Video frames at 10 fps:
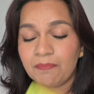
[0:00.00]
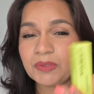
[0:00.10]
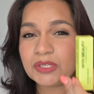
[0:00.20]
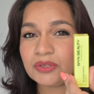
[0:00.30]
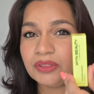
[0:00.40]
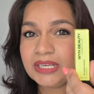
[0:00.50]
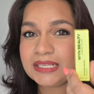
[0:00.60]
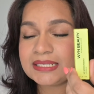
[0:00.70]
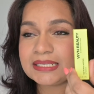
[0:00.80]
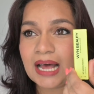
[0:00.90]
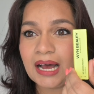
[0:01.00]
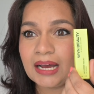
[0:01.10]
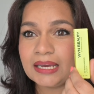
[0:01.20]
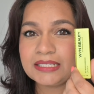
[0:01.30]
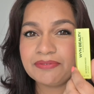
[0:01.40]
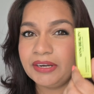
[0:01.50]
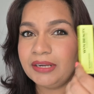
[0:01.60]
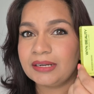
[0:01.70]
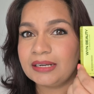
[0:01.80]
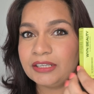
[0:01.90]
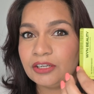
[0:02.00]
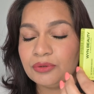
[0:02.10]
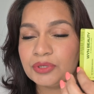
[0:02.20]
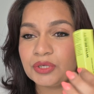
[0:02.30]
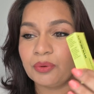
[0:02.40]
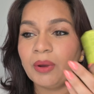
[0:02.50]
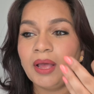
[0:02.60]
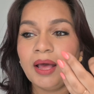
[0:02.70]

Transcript: So this, it's very inclusive.